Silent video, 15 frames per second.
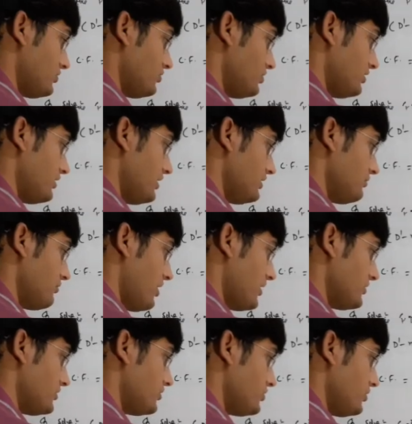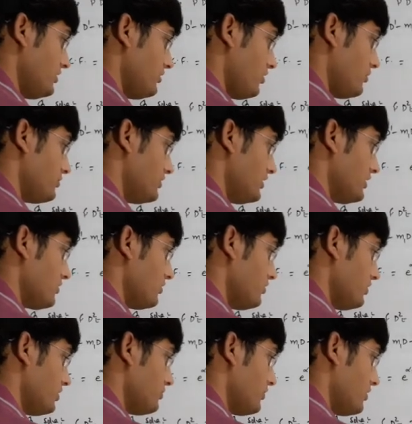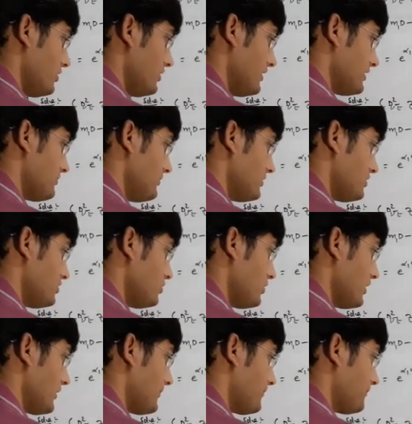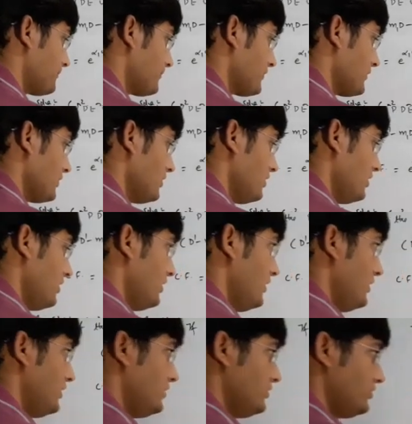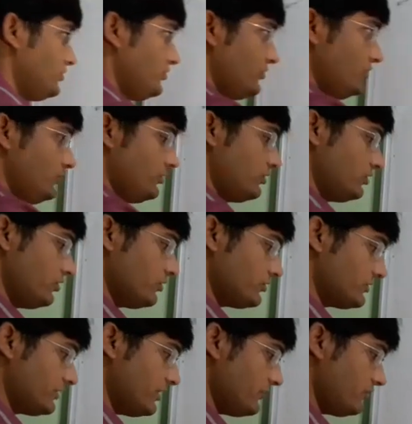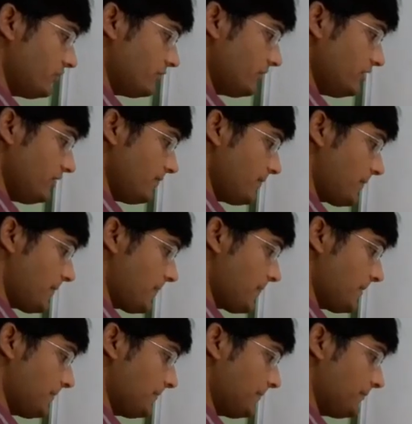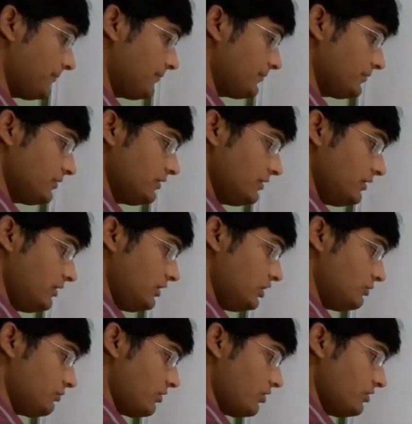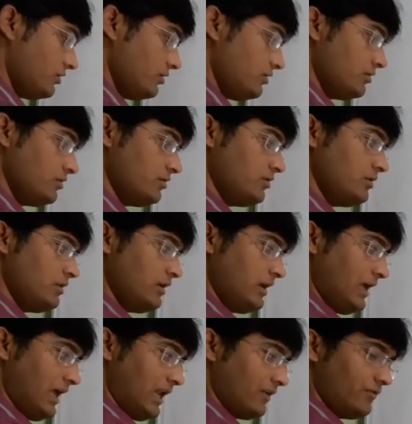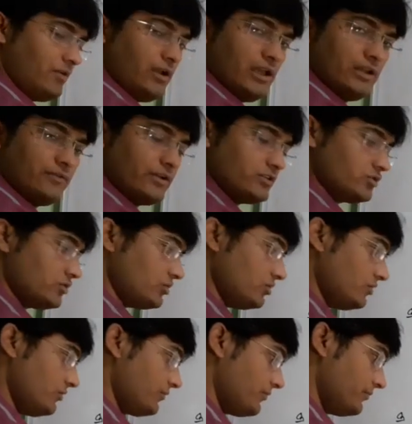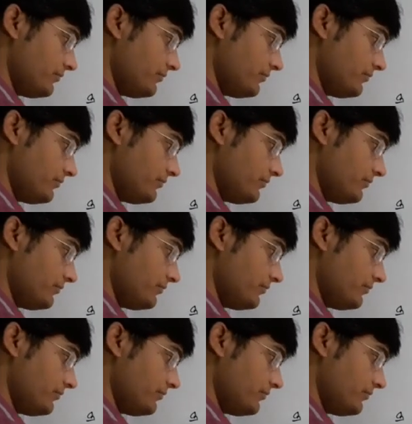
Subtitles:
2 d dash minus 3 of z equal to e power x plus 2y. So your CF will be e power alpha is 0,